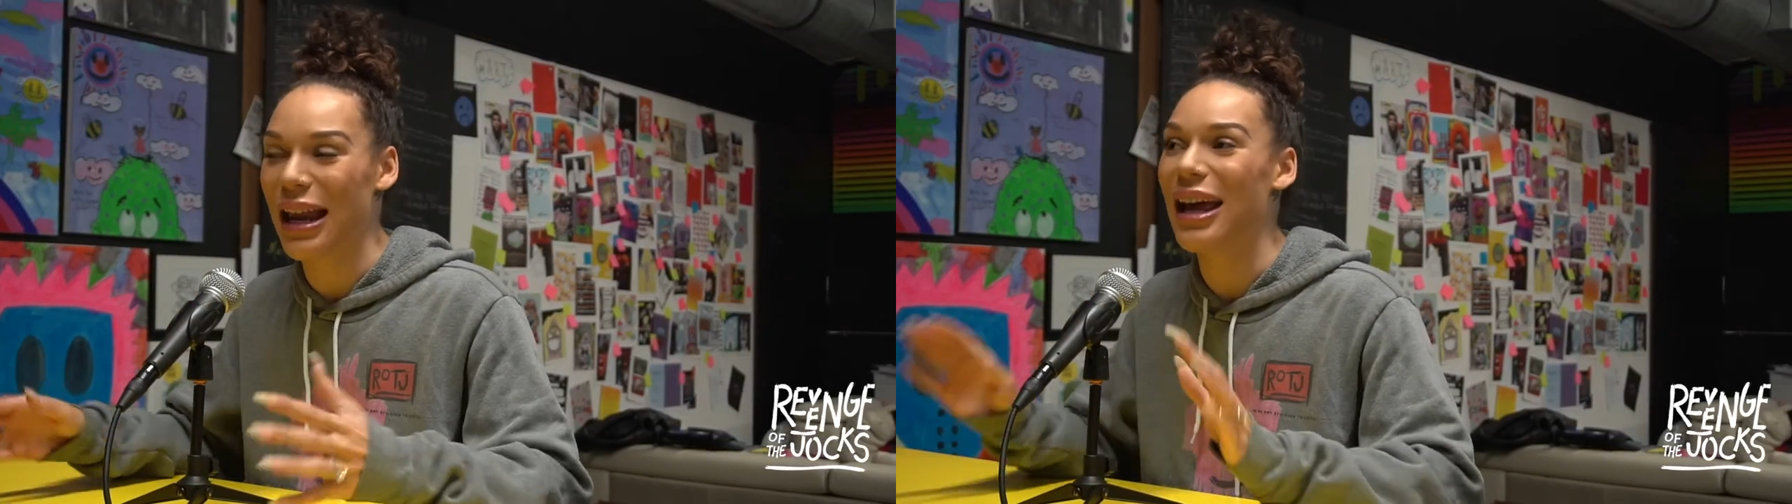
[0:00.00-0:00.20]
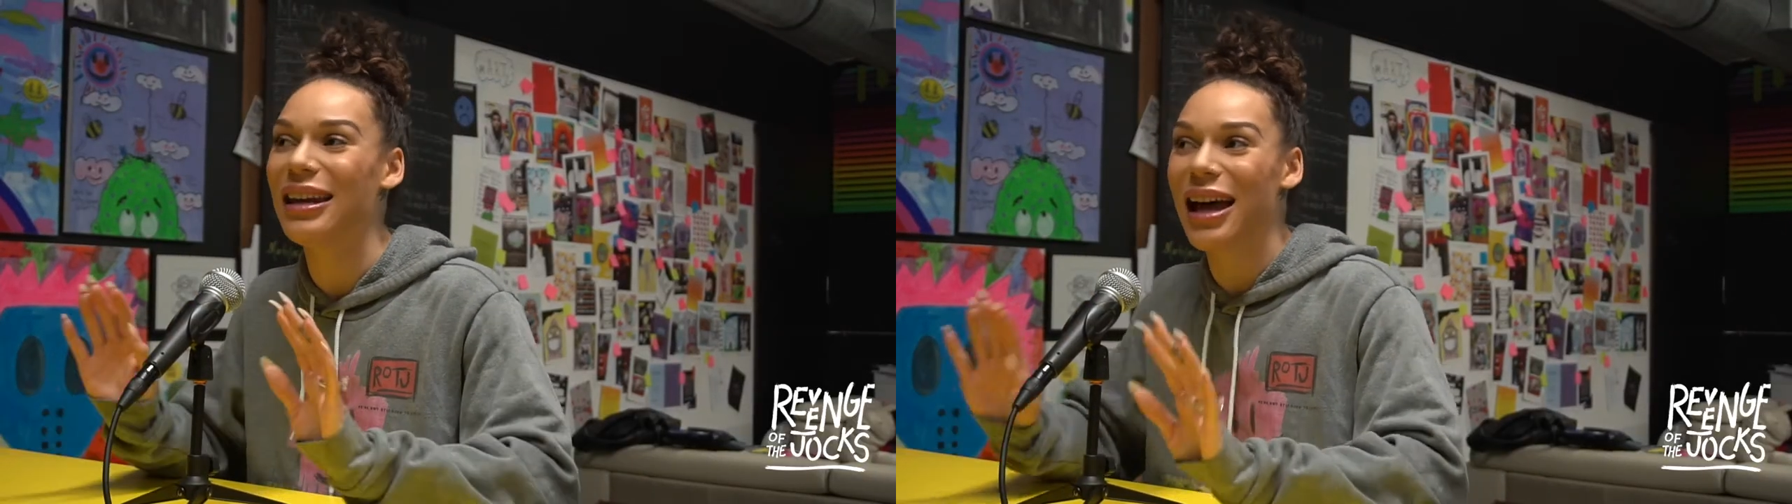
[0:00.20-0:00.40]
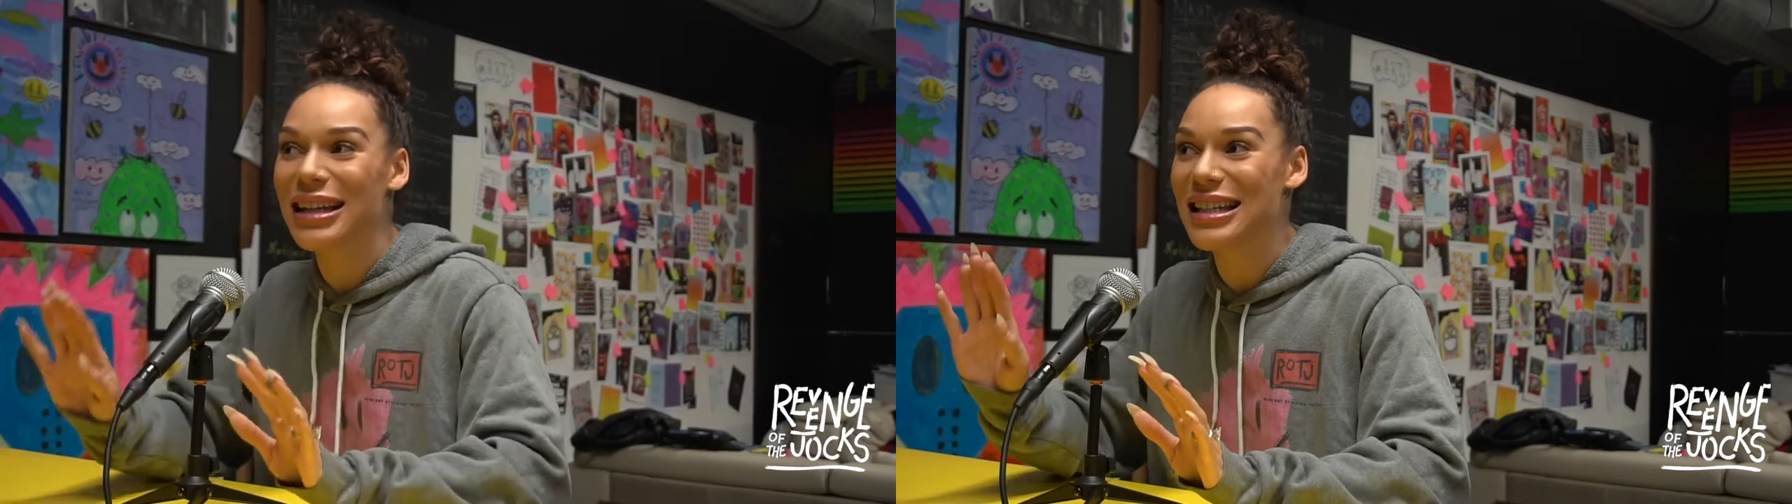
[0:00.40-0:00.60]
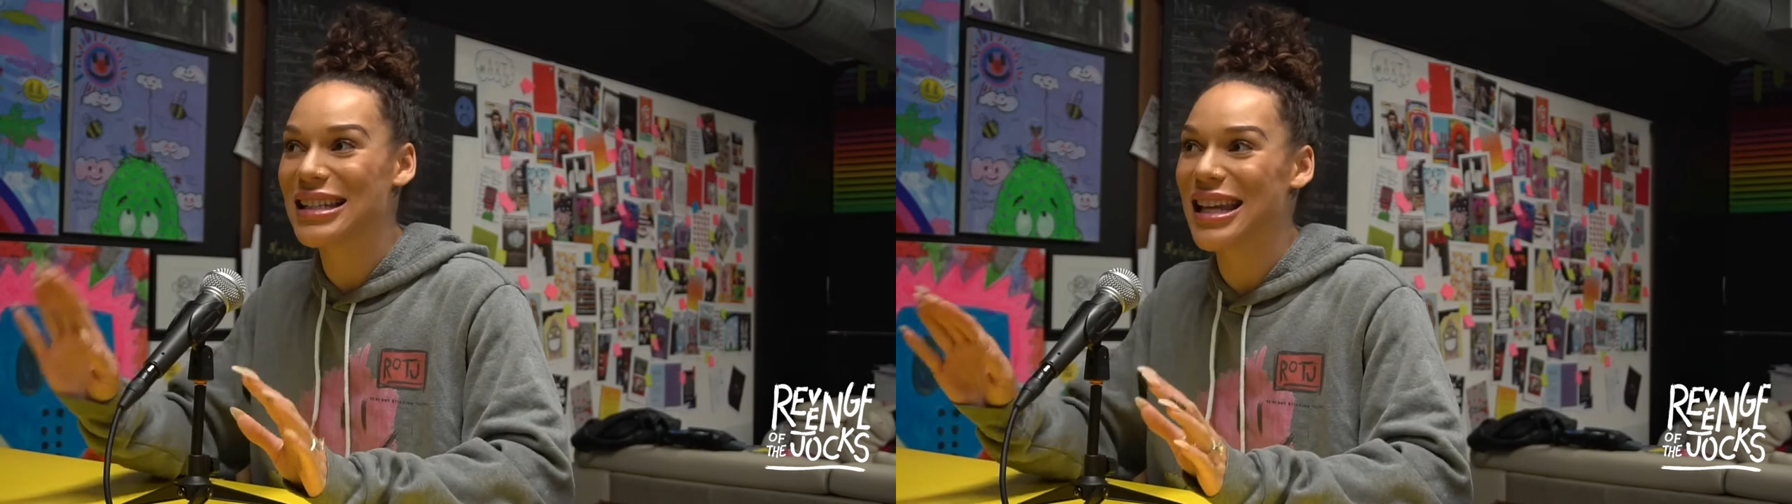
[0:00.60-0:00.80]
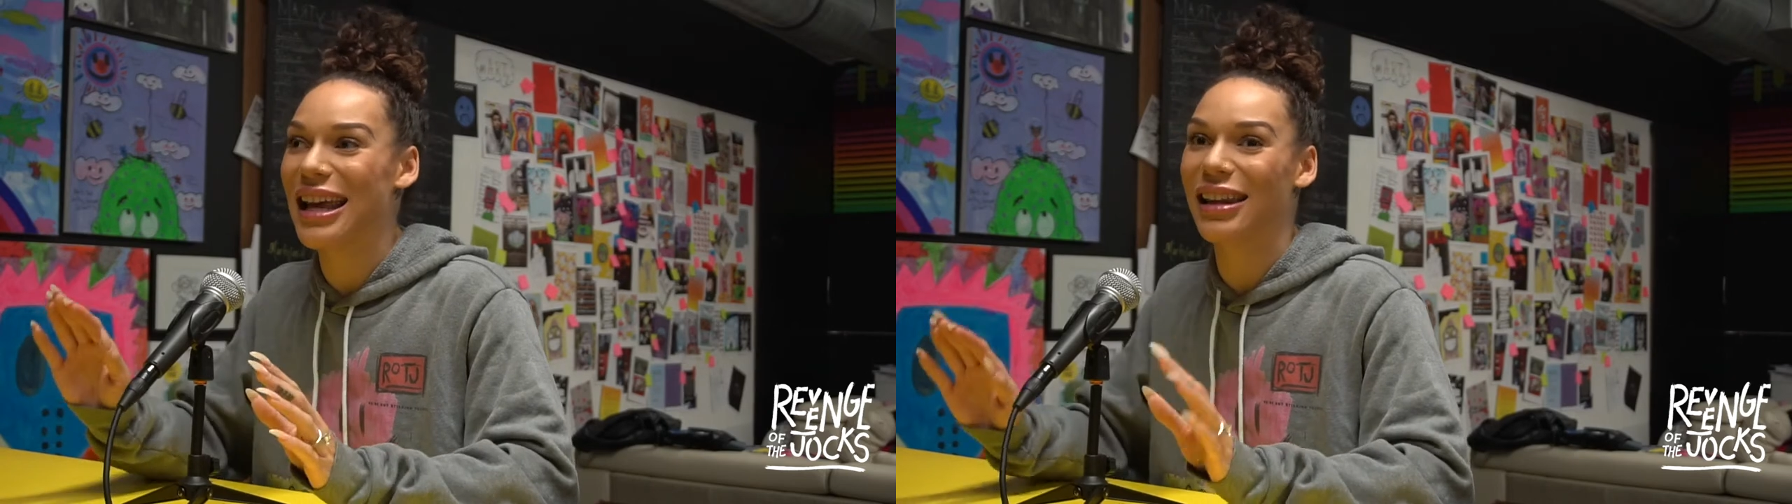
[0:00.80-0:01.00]
and I
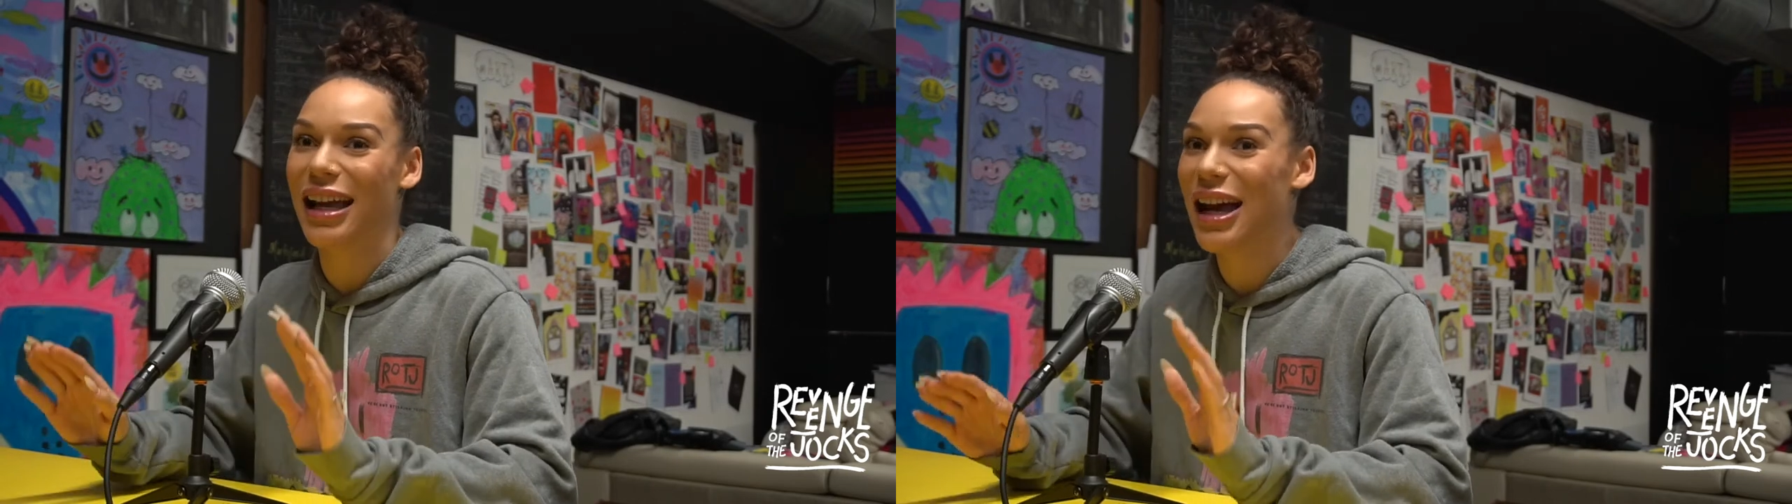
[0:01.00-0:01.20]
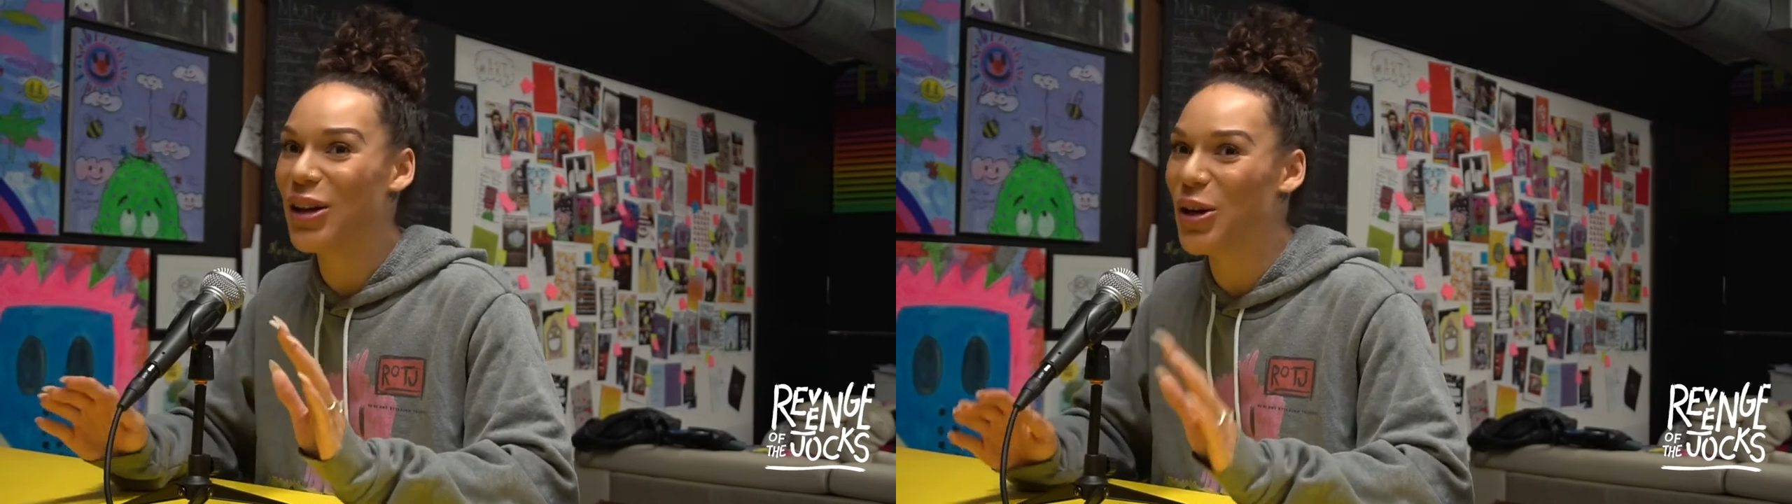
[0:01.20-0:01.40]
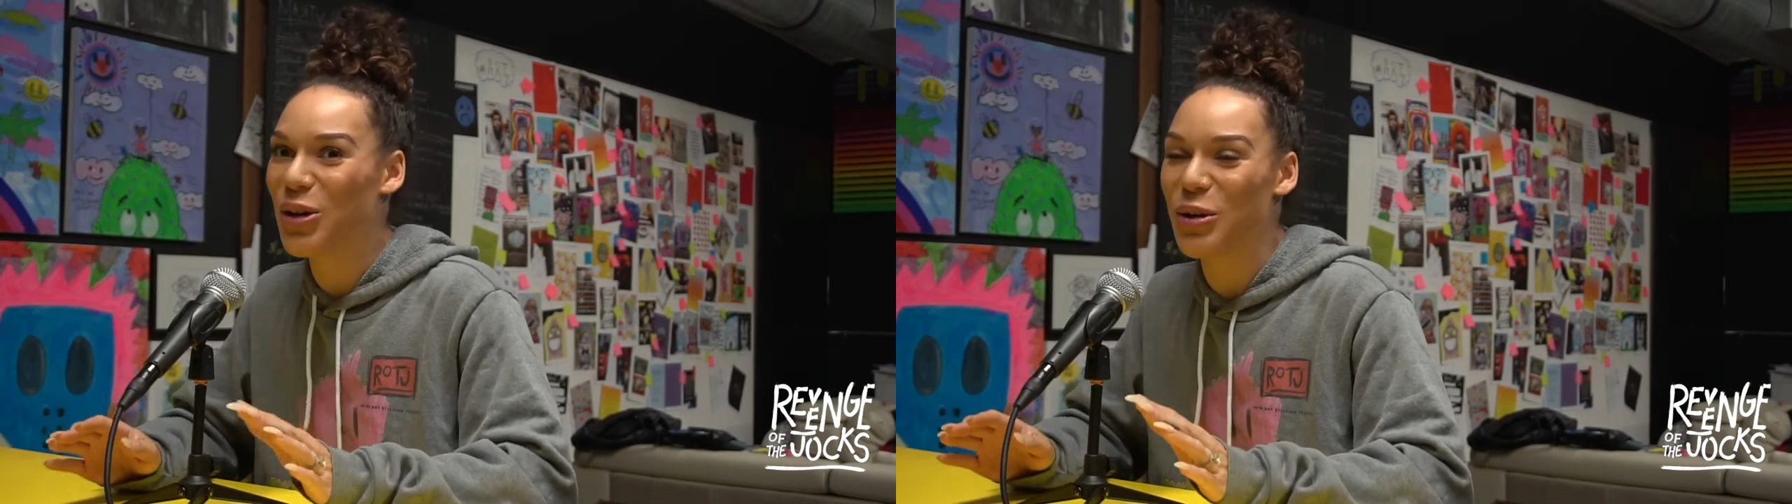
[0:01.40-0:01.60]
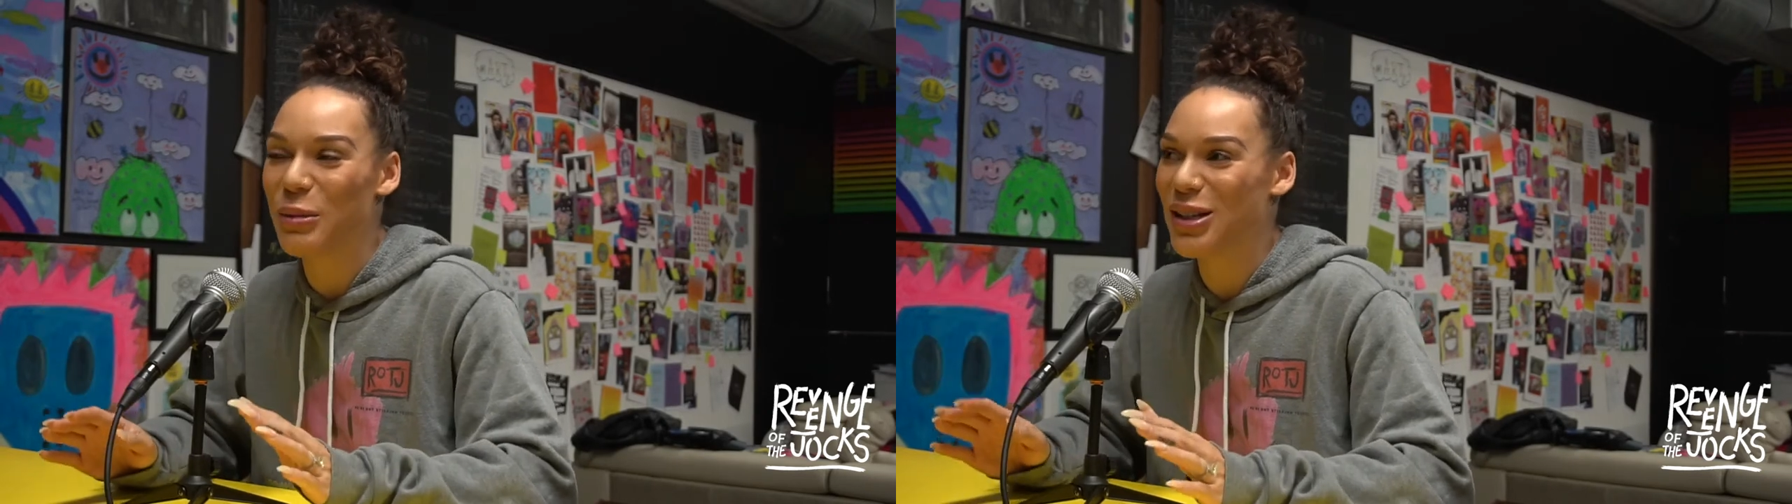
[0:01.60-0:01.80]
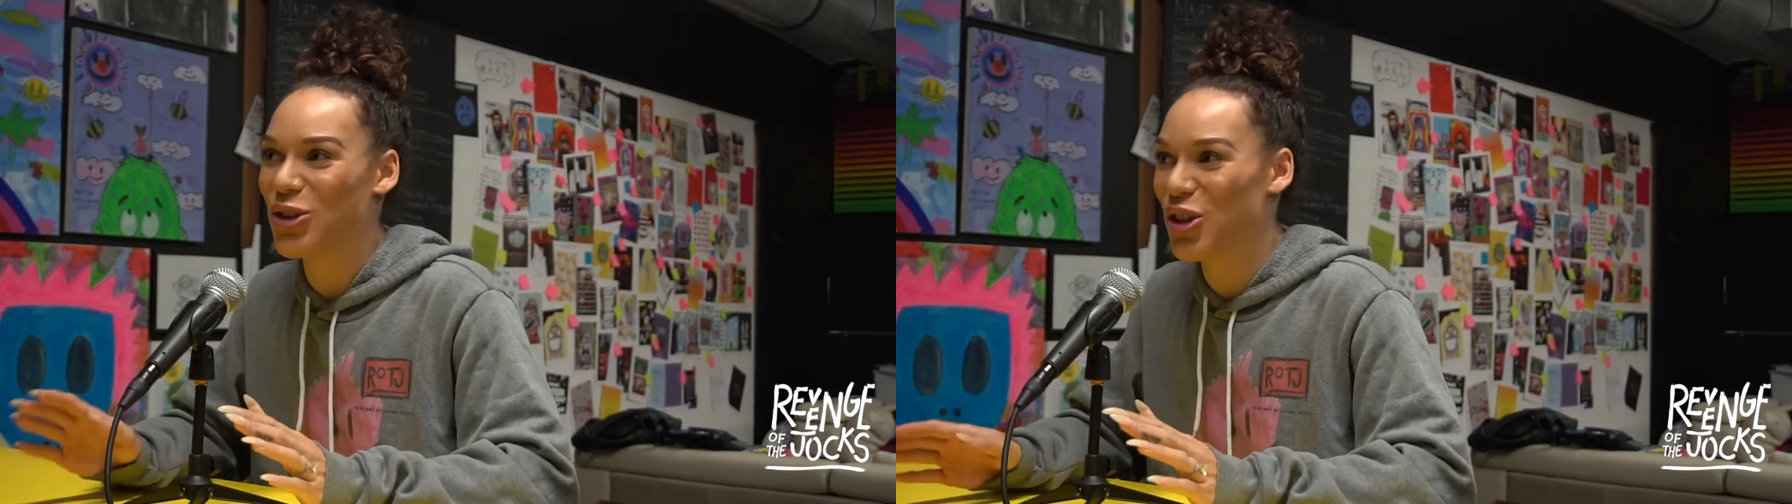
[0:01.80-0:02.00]
know you
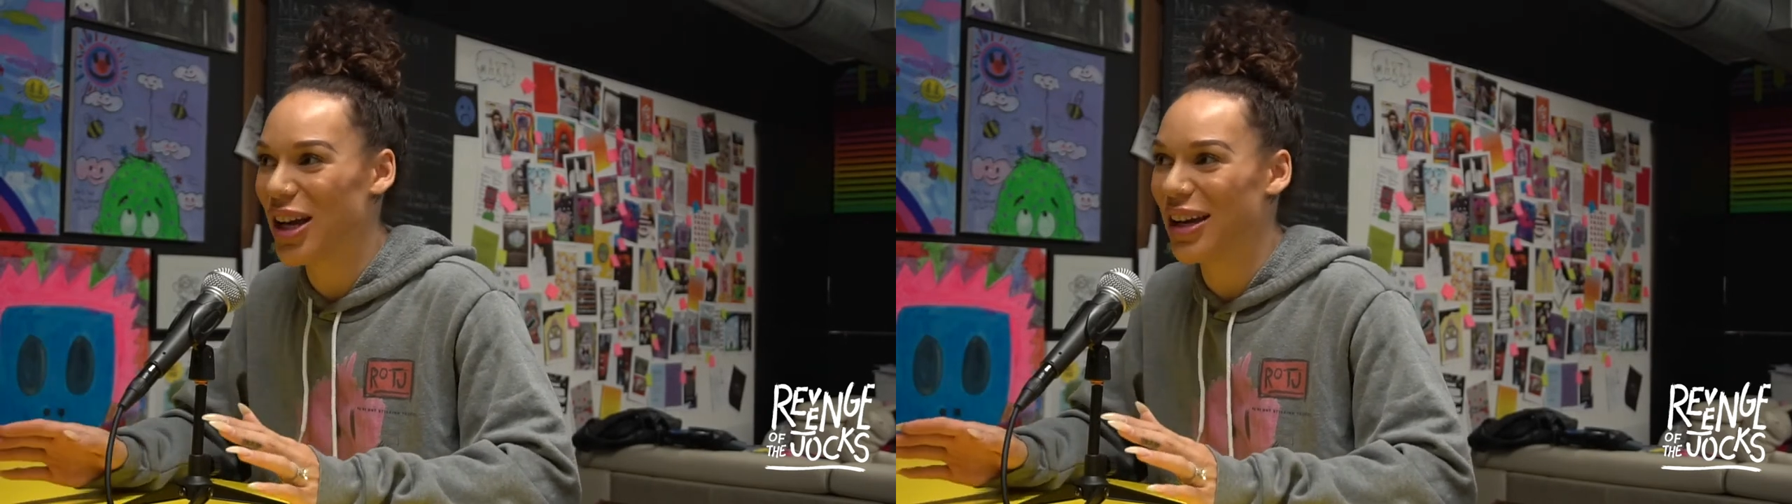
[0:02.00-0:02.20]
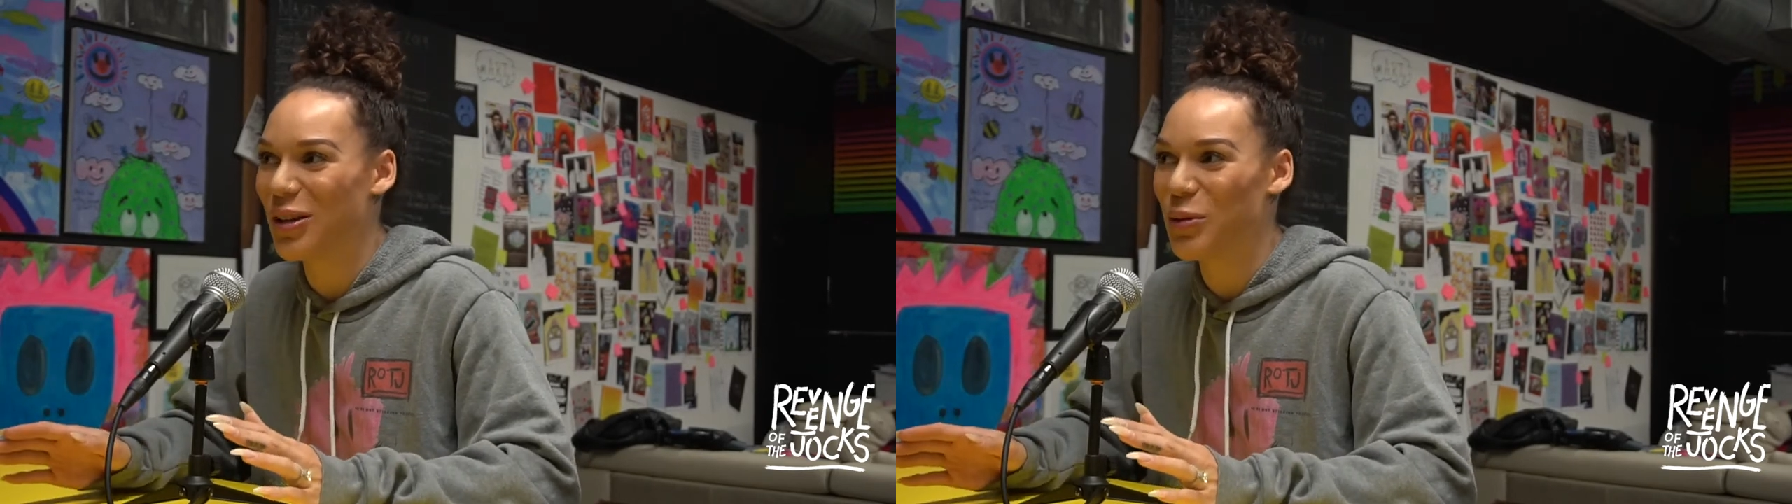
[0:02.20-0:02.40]
miss Jet